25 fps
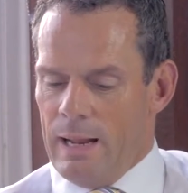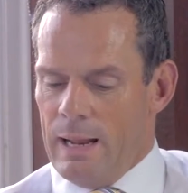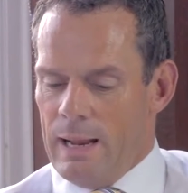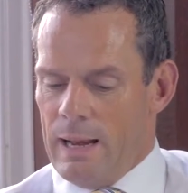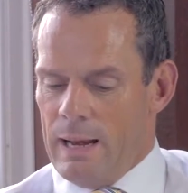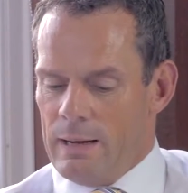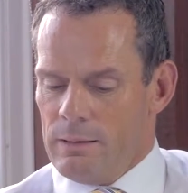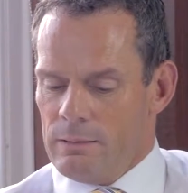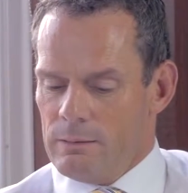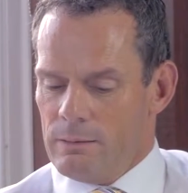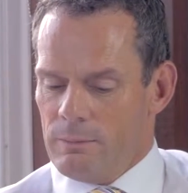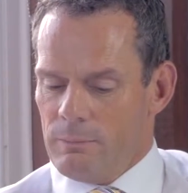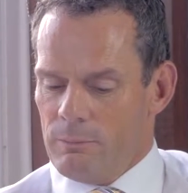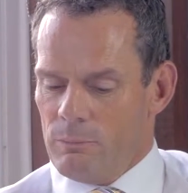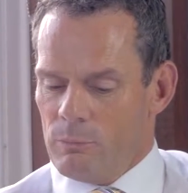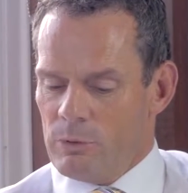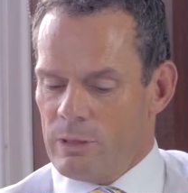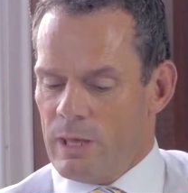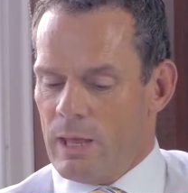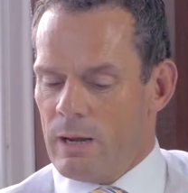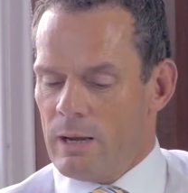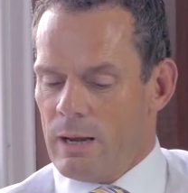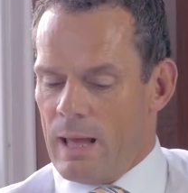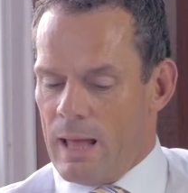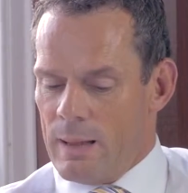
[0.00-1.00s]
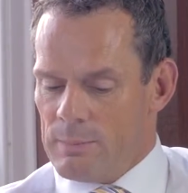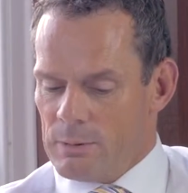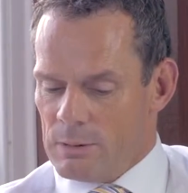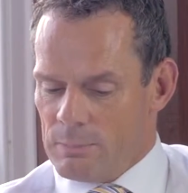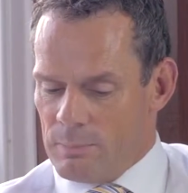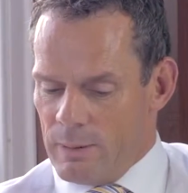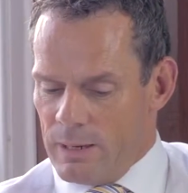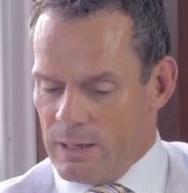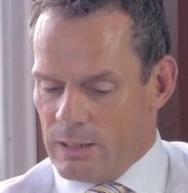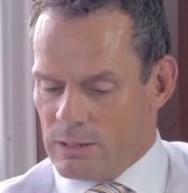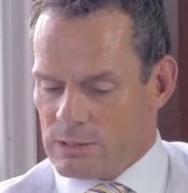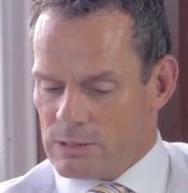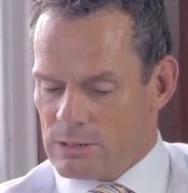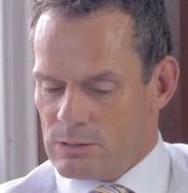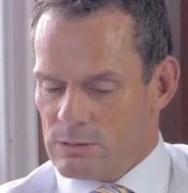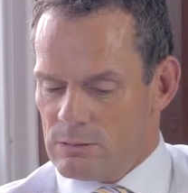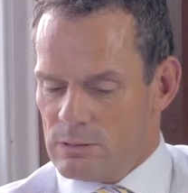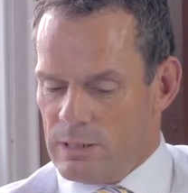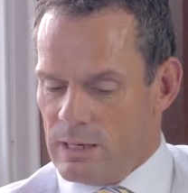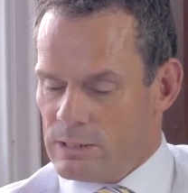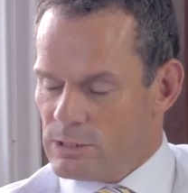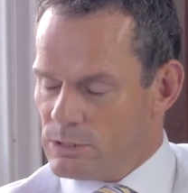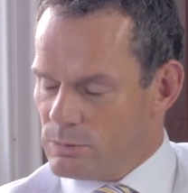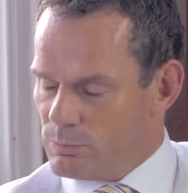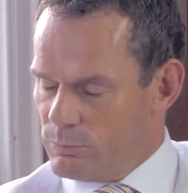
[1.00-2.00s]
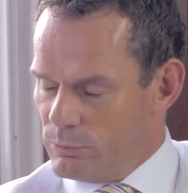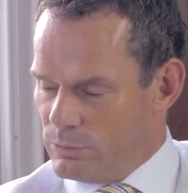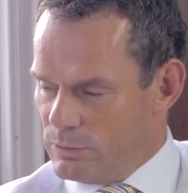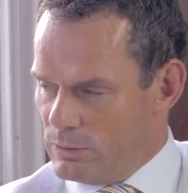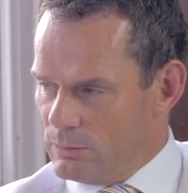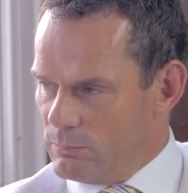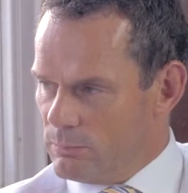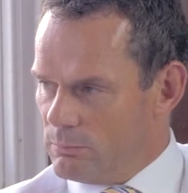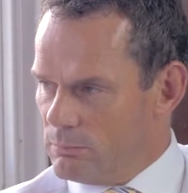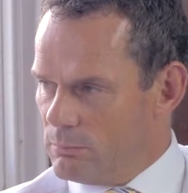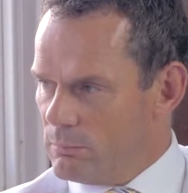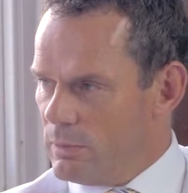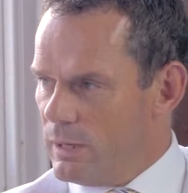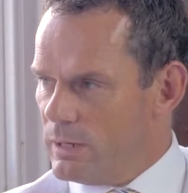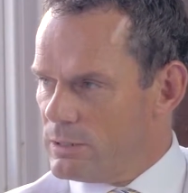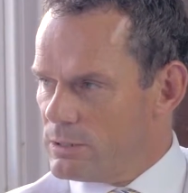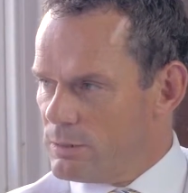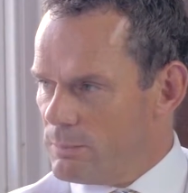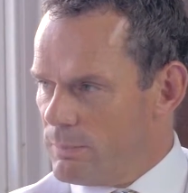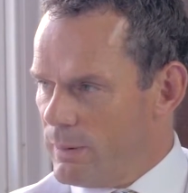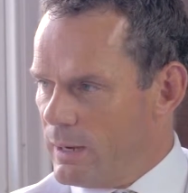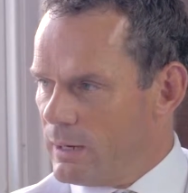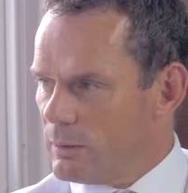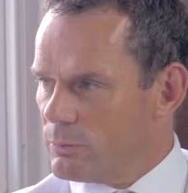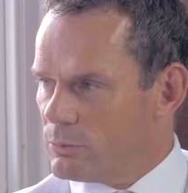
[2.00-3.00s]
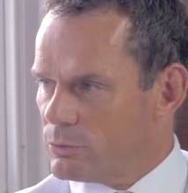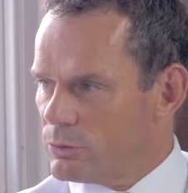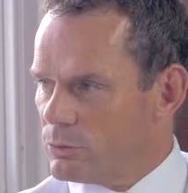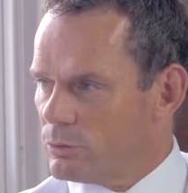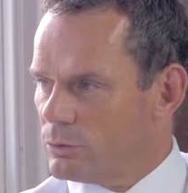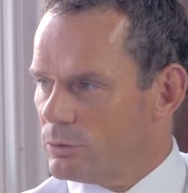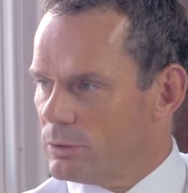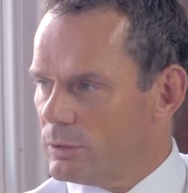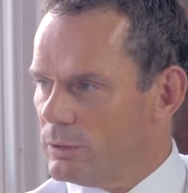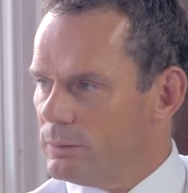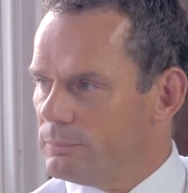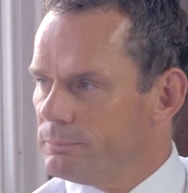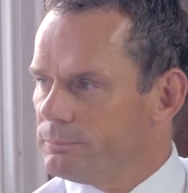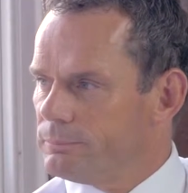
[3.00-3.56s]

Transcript: And without naming banks, that's with a major bank with all the...